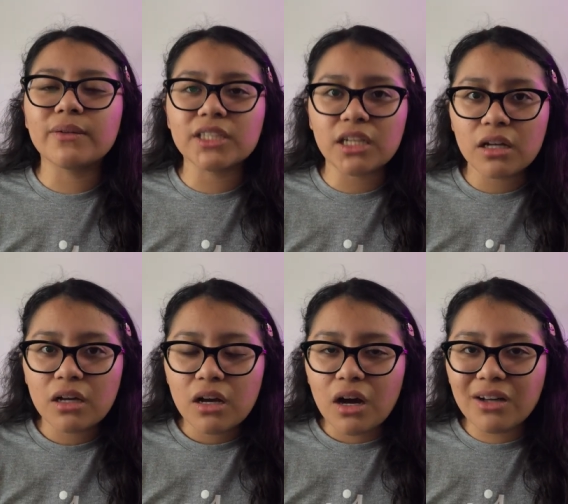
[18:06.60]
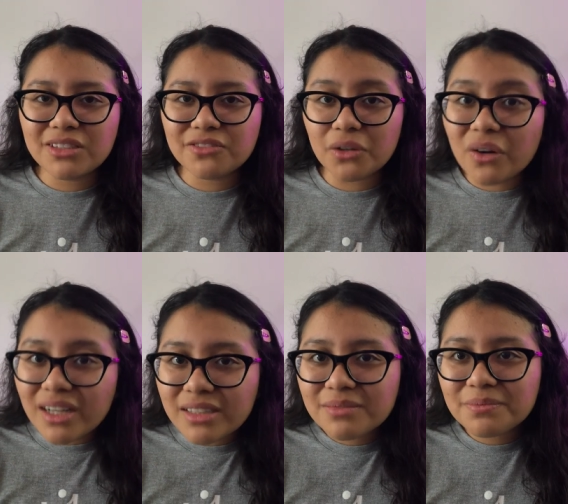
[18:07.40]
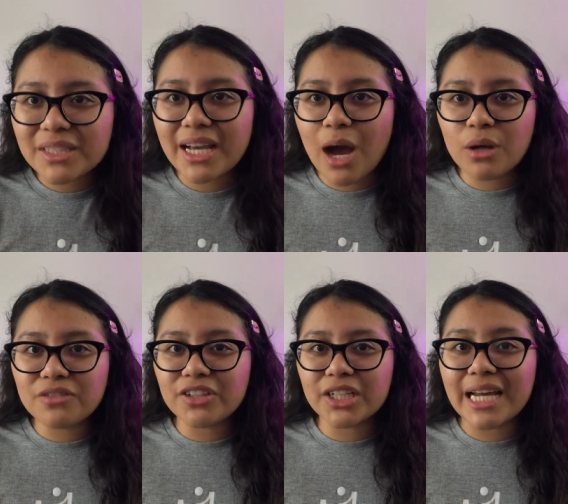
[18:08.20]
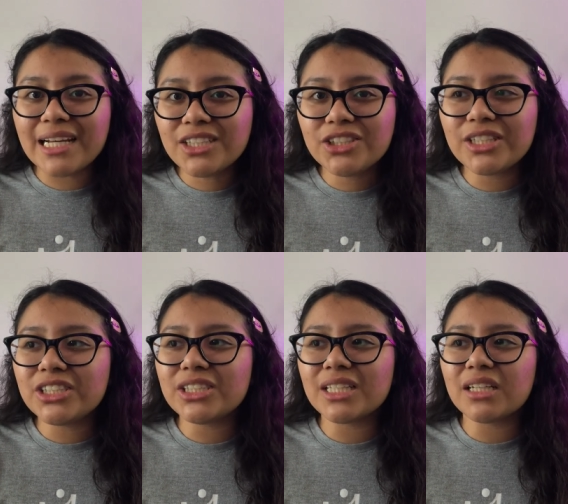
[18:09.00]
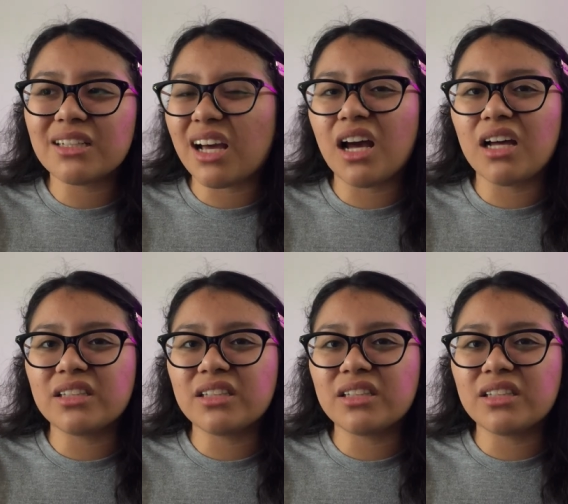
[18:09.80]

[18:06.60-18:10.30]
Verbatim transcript: I was like, on the floor like out of their cage and she's like yeah